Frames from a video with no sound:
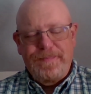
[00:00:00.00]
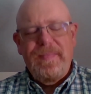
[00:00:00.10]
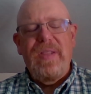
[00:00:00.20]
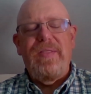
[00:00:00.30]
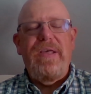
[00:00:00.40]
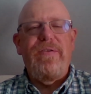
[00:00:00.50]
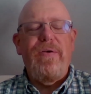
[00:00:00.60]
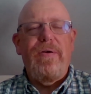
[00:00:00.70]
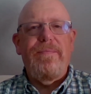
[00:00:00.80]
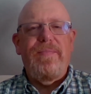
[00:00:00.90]
These
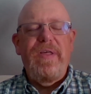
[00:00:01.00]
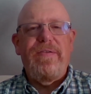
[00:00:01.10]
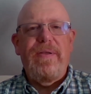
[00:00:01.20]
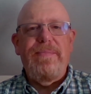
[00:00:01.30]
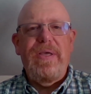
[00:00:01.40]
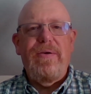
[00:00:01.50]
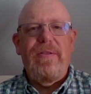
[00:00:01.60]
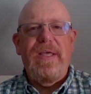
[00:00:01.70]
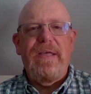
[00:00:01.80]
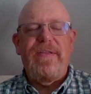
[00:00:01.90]
can be
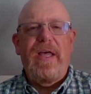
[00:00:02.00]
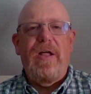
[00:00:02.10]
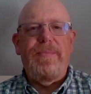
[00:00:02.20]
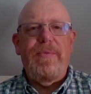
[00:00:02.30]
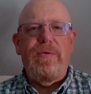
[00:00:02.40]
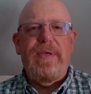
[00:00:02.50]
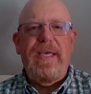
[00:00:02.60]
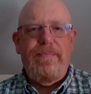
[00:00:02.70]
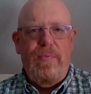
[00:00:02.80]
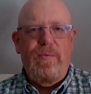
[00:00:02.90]
good things to help you
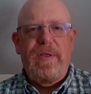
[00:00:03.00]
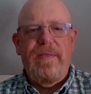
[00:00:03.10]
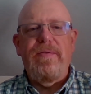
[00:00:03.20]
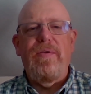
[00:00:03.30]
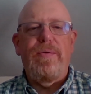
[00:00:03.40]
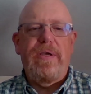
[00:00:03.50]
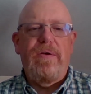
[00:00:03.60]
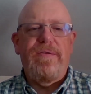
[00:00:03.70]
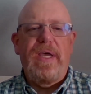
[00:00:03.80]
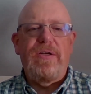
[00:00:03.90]
keep with doing
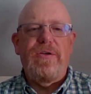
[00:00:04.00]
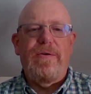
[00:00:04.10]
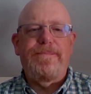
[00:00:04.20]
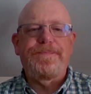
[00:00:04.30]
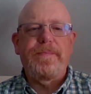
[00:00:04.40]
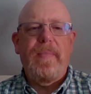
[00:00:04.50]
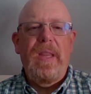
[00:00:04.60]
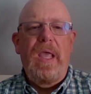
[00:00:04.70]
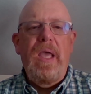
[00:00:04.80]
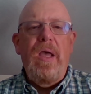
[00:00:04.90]
your schedule.
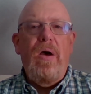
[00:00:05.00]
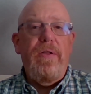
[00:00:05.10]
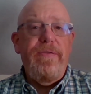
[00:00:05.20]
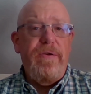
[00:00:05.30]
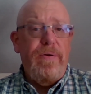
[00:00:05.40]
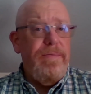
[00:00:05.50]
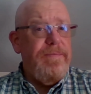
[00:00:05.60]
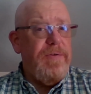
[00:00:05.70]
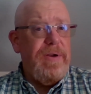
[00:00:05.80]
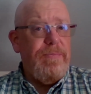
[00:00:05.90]
Also,
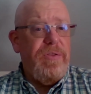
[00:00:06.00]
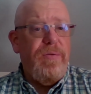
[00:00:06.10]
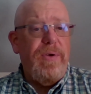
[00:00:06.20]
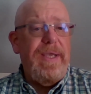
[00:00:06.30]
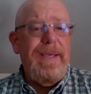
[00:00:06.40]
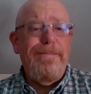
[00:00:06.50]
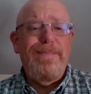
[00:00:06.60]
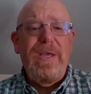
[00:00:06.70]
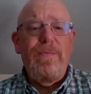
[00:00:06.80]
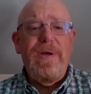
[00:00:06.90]
for number 3,
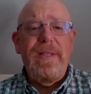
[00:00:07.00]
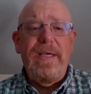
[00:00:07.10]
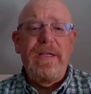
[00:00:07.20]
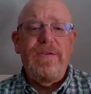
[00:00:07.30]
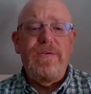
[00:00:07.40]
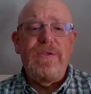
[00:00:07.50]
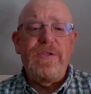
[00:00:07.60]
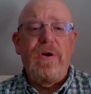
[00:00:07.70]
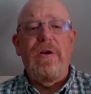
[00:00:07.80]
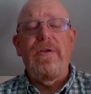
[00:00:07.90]
be willing to
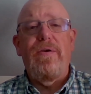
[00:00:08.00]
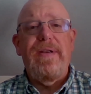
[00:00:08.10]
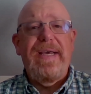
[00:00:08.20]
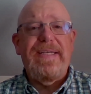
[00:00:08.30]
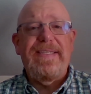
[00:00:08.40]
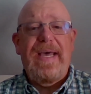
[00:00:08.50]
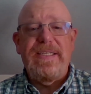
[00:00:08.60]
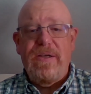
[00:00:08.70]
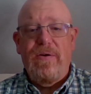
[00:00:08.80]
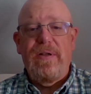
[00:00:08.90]
start your next
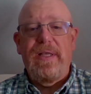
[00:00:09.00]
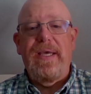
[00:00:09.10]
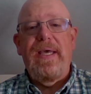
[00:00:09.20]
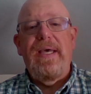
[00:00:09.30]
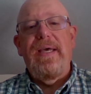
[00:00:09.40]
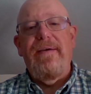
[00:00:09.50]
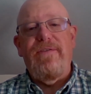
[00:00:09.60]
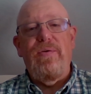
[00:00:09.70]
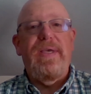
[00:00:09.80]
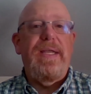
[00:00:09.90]
task early if
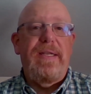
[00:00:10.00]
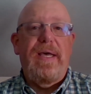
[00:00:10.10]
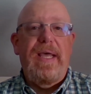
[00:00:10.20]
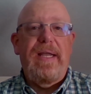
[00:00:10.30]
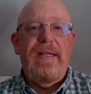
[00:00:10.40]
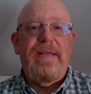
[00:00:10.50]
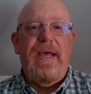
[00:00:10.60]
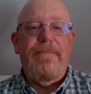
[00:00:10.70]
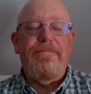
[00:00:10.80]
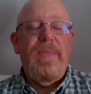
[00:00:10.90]
you get done ahead of
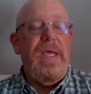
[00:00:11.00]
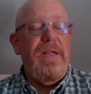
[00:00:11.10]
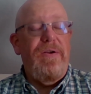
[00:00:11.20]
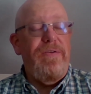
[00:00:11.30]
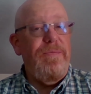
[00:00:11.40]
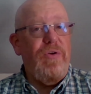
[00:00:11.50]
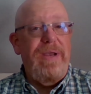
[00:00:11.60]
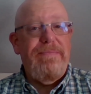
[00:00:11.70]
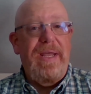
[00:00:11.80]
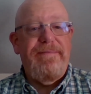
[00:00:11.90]
time. And there's some
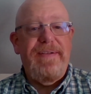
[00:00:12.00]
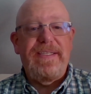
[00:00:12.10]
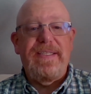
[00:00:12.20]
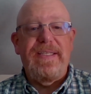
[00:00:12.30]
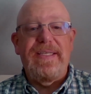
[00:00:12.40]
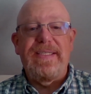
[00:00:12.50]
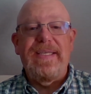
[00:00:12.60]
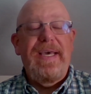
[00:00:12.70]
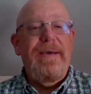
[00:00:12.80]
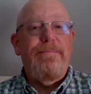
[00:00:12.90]
great benefits to this.
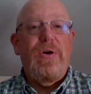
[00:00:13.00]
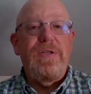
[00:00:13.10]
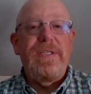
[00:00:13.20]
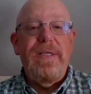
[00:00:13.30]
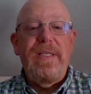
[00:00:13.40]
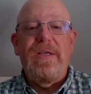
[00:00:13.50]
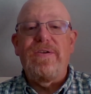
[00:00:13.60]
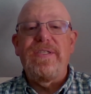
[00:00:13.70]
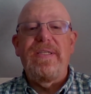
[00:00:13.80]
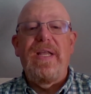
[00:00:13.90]
Personally,
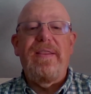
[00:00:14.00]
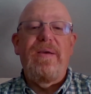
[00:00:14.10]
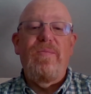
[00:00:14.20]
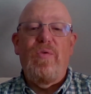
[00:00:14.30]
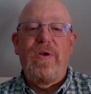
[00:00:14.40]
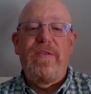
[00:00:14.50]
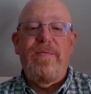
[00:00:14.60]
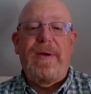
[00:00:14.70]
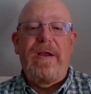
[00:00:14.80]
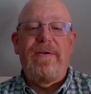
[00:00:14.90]
there's nothing more
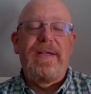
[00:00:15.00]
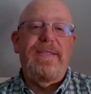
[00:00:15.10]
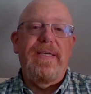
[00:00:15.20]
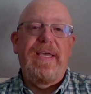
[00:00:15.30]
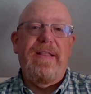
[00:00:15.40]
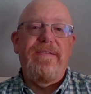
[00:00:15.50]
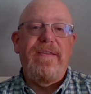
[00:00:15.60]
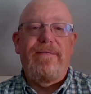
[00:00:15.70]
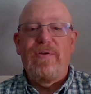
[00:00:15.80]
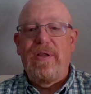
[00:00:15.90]
inspiring to get
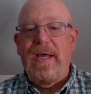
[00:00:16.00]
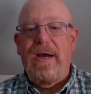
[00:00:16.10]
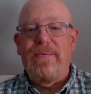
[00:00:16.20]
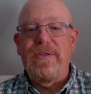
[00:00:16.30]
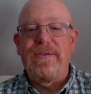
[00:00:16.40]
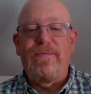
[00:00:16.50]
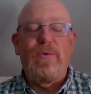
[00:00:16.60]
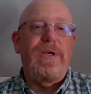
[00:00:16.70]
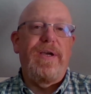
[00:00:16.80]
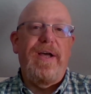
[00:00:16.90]
several hours of
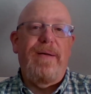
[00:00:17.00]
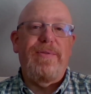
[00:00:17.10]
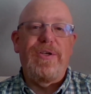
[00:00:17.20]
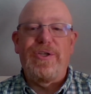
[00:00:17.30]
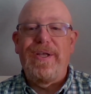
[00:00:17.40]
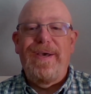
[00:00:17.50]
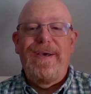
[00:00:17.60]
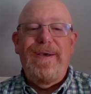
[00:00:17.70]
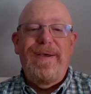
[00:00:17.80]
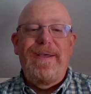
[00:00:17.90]
work accomplished
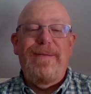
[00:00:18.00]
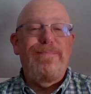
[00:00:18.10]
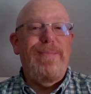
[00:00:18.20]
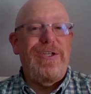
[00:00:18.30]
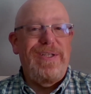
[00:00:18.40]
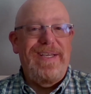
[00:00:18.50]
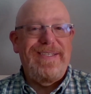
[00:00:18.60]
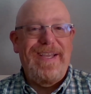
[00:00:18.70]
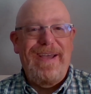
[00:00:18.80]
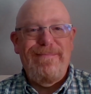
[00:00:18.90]
in much less
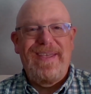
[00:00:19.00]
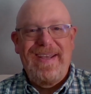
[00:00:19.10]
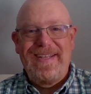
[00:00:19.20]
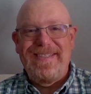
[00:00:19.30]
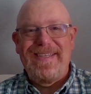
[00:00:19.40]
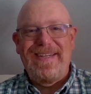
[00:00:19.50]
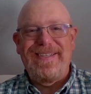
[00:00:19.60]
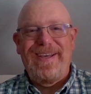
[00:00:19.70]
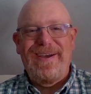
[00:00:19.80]
time than I had set aside